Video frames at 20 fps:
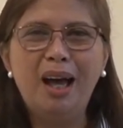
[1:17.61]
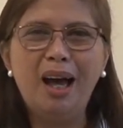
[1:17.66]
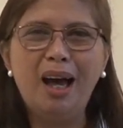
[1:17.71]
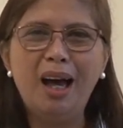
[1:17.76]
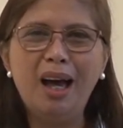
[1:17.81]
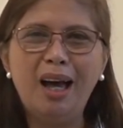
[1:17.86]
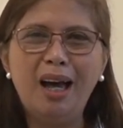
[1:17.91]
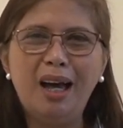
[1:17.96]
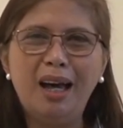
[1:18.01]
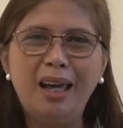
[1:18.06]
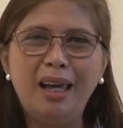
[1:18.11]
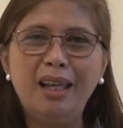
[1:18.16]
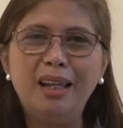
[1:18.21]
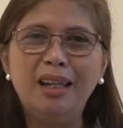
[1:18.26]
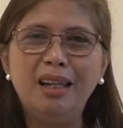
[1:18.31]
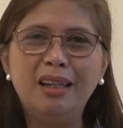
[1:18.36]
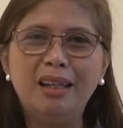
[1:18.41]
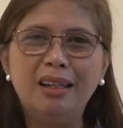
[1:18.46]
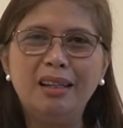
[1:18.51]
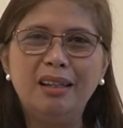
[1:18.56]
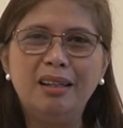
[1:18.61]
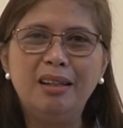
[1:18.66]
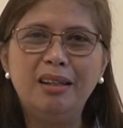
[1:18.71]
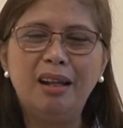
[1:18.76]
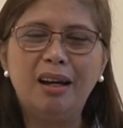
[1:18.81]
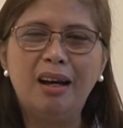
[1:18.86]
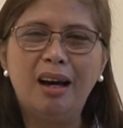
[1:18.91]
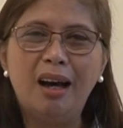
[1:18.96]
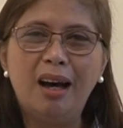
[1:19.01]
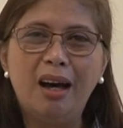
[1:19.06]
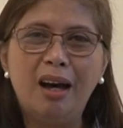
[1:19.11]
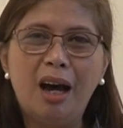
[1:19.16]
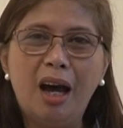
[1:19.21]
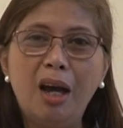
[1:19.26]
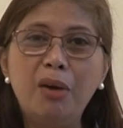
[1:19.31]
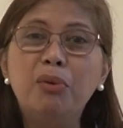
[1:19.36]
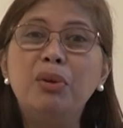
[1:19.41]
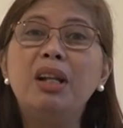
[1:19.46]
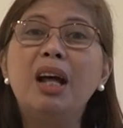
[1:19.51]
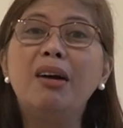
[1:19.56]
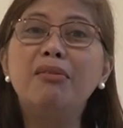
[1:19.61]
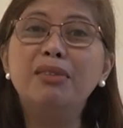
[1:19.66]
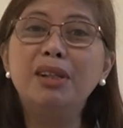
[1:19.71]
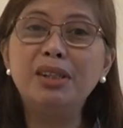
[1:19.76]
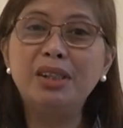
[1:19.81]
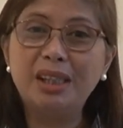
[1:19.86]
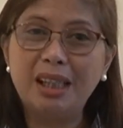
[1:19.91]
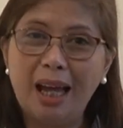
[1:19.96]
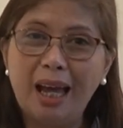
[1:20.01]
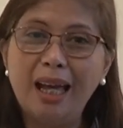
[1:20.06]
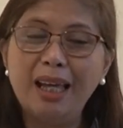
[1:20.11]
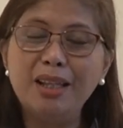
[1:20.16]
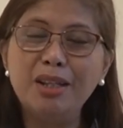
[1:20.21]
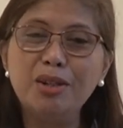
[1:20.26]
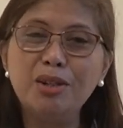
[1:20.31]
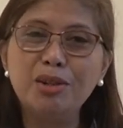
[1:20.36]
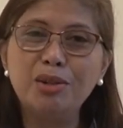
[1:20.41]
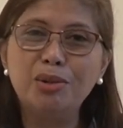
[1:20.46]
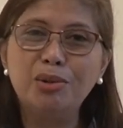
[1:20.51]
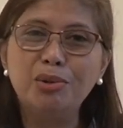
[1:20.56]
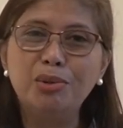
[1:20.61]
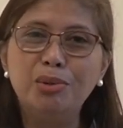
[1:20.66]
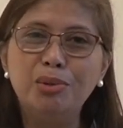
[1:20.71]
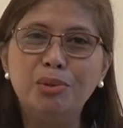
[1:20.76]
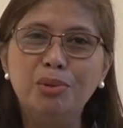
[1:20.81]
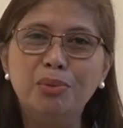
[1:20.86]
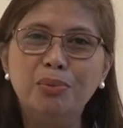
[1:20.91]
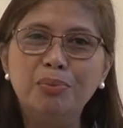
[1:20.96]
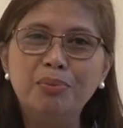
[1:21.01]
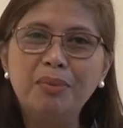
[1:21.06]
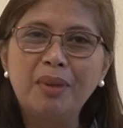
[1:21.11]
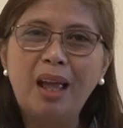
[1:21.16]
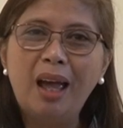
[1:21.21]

I would have the chance to